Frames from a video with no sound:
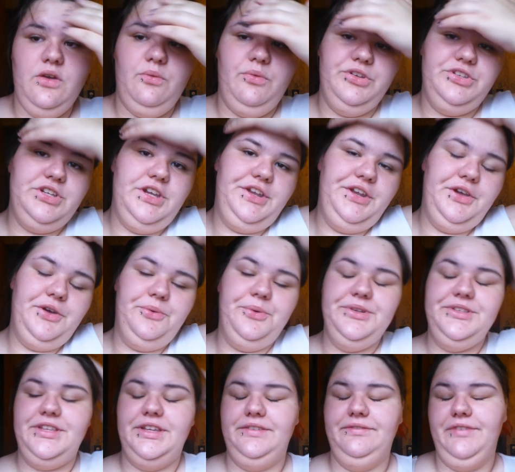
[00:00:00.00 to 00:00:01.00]
which I know
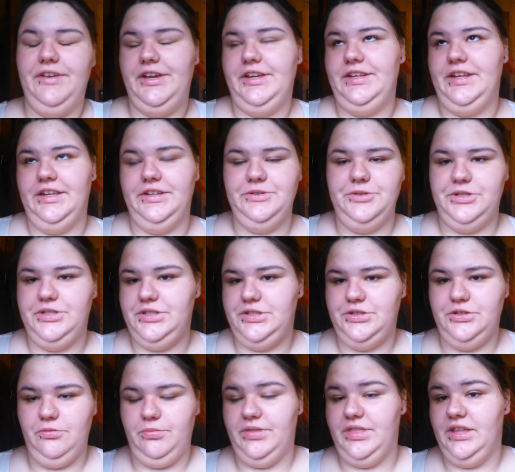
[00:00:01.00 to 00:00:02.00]
was a very dangerous,
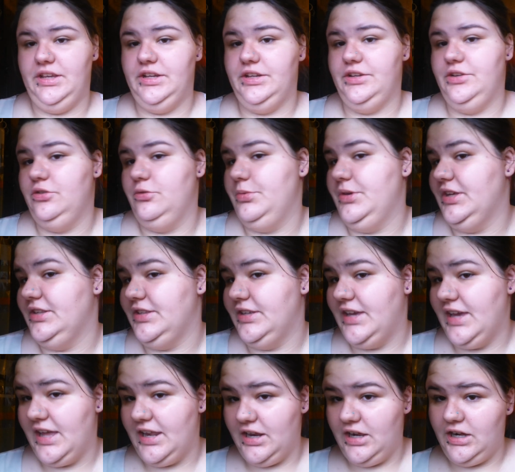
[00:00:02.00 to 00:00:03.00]
stupid thing to do because it
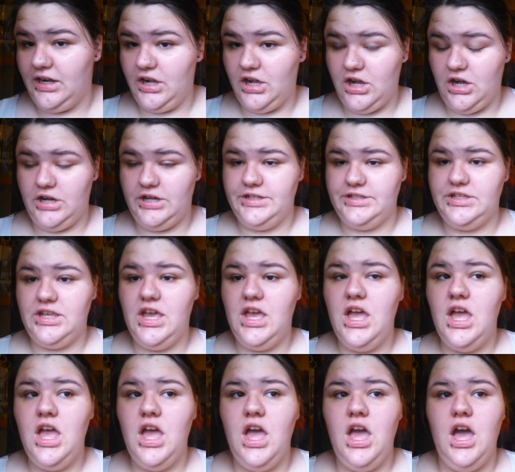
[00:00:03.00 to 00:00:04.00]
can cause
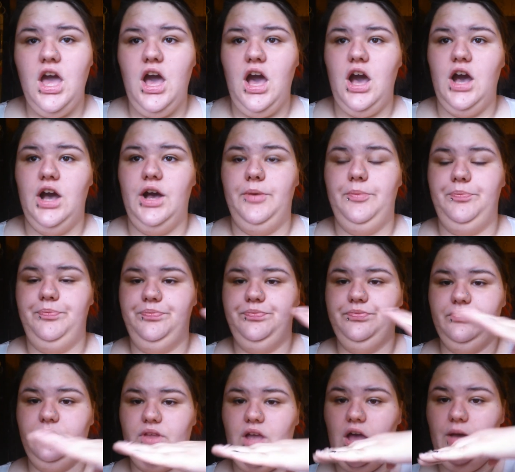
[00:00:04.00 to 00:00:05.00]

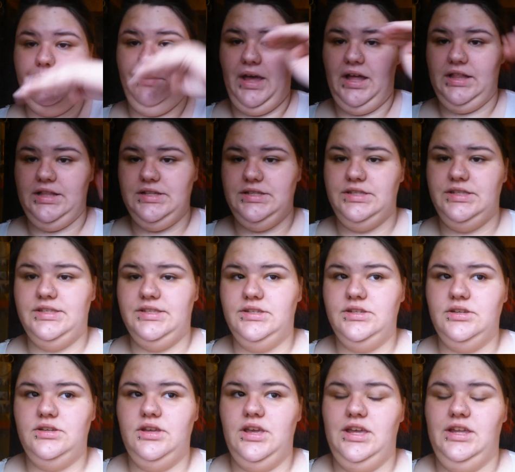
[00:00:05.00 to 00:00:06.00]
unbalanced
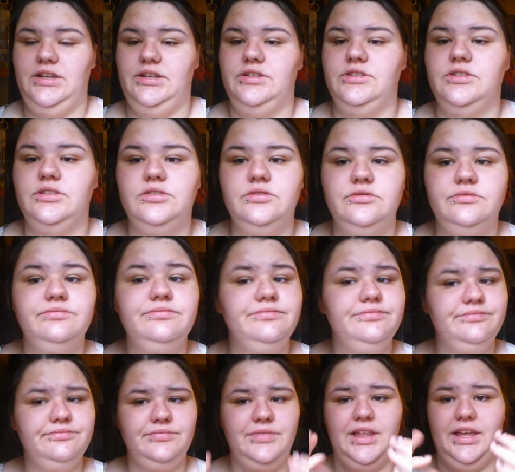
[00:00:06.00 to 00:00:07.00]
and
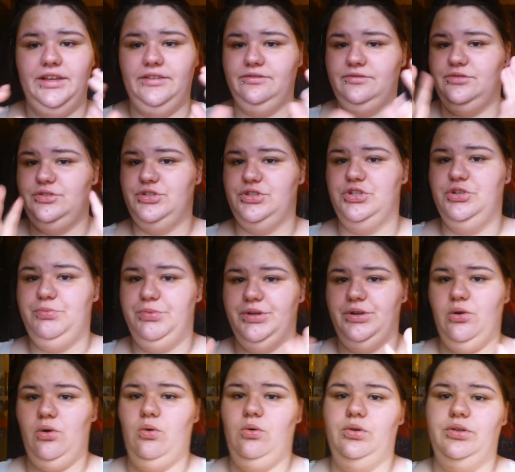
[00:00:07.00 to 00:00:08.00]
like
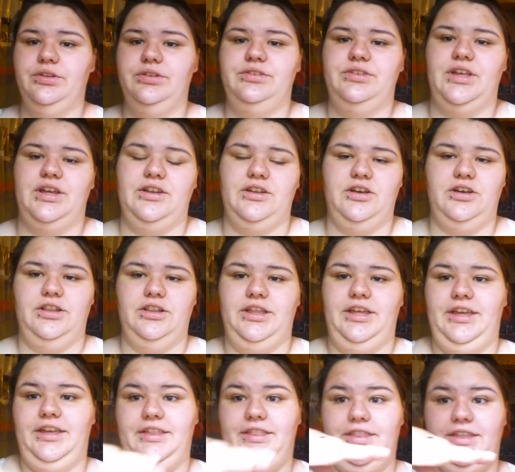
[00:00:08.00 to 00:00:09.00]
stupid holes that are
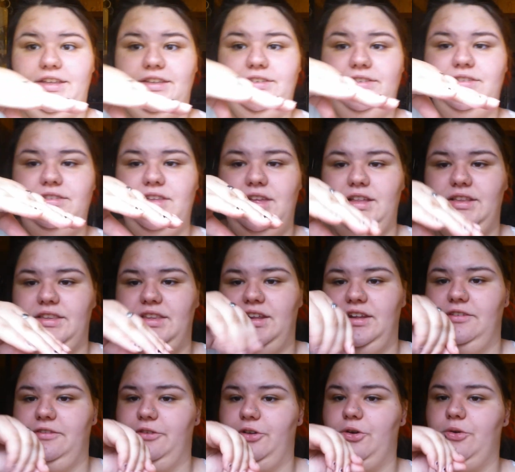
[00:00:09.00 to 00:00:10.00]
like this
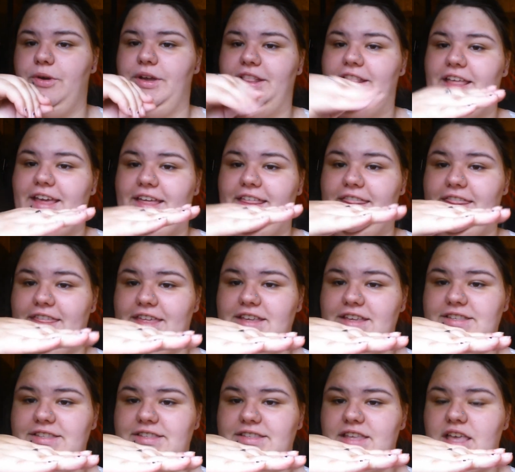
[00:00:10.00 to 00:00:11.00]
instead of going like
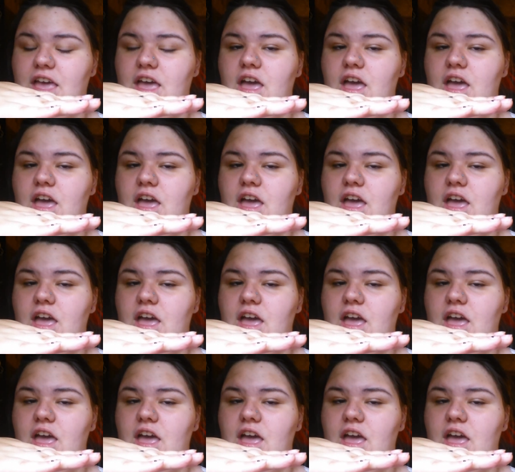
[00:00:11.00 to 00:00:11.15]
this.